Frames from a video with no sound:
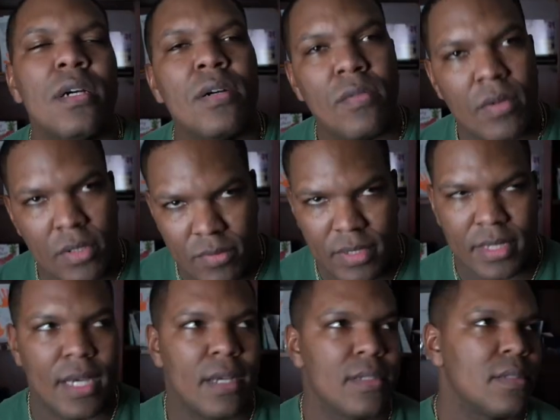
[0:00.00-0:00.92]

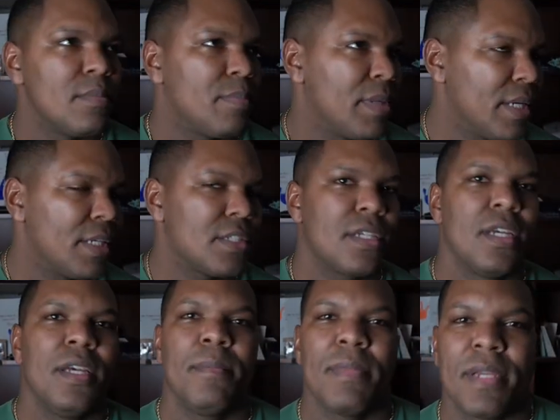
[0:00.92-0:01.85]
1-1,000 pitch.
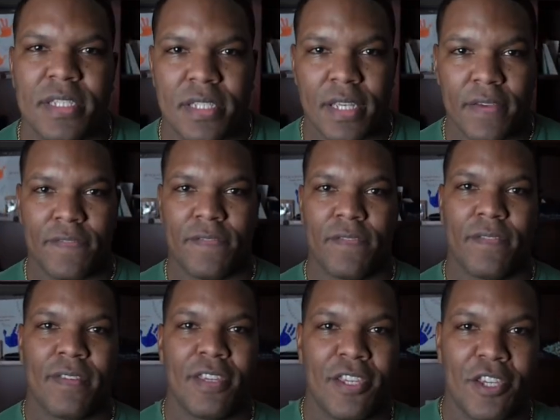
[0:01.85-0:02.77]
Because if
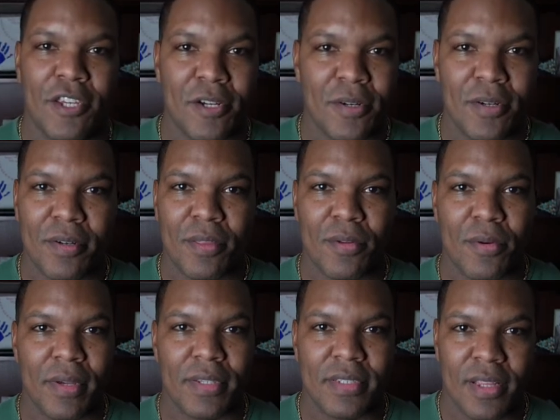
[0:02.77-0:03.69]
you're
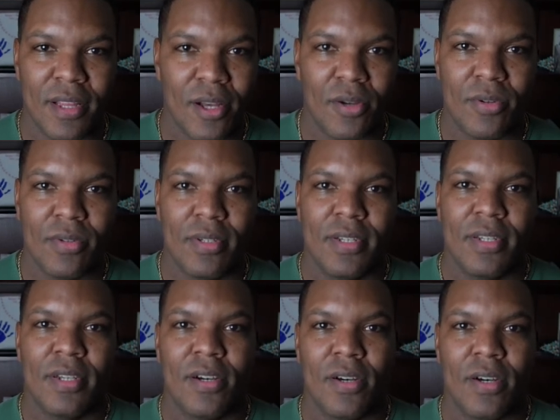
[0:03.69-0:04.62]
throwing slow,
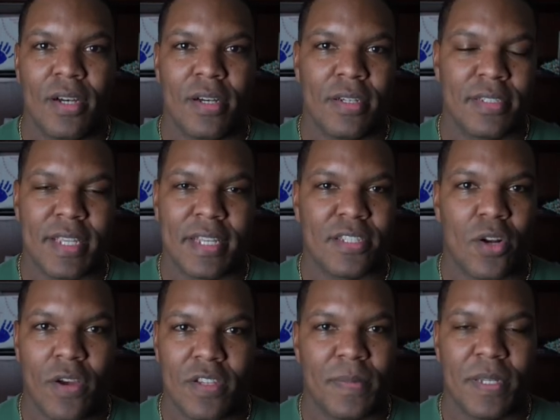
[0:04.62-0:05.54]
say it's an
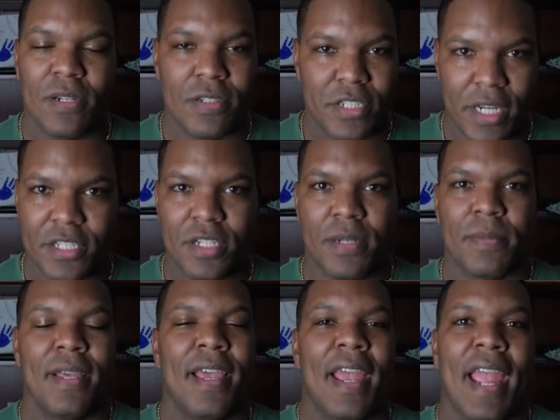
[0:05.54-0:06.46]
off-speed or a changeup,
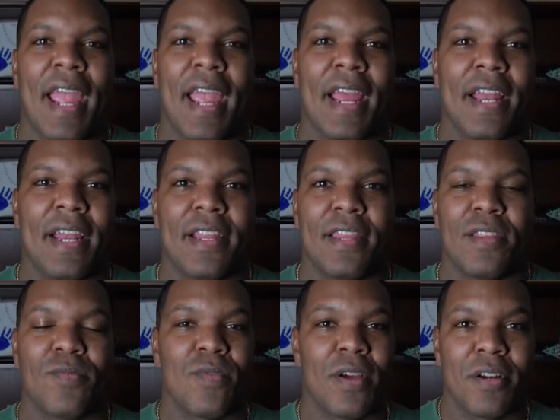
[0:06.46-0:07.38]
and the
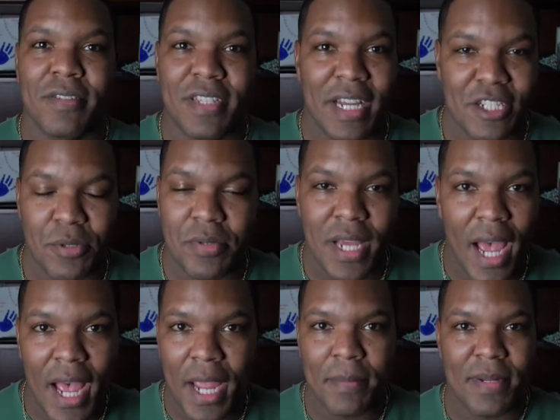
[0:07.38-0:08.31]
runner's got you
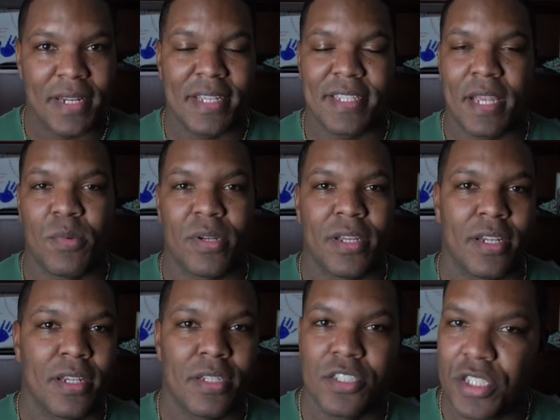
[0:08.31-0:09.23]
timed and he's able to get
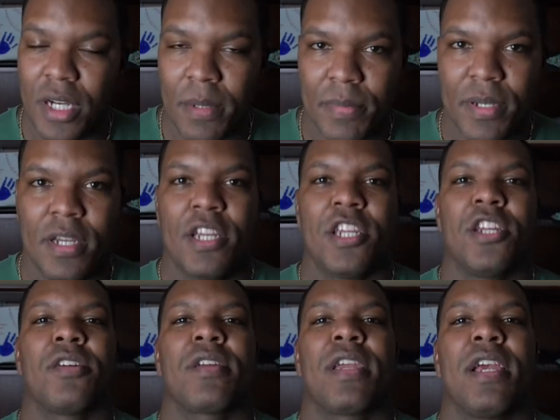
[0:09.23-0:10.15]
a good jump,
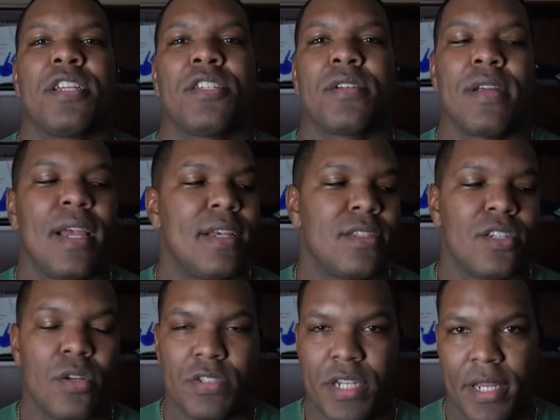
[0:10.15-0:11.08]
your catcher has
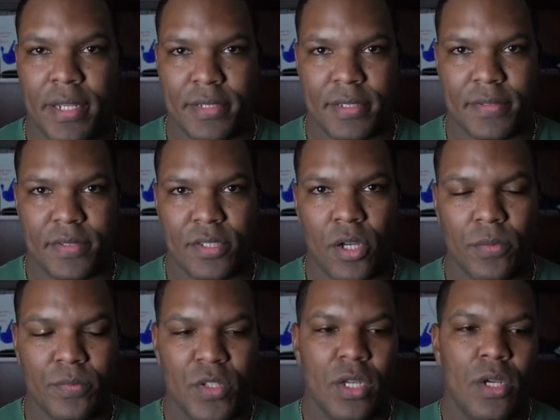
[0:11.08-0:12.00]
no chance.
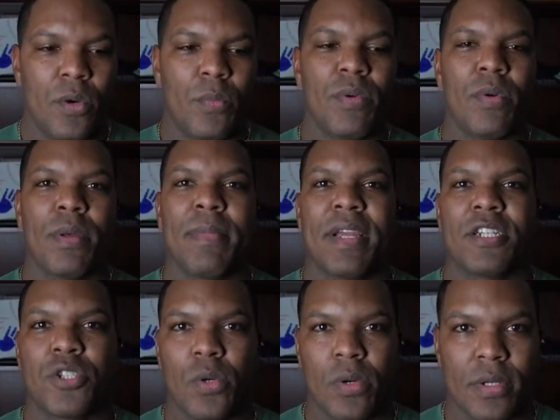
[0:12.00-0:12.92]
So we want to make
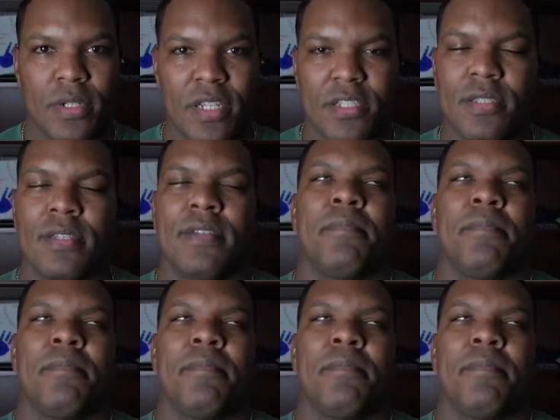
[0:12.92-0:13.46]
sure, because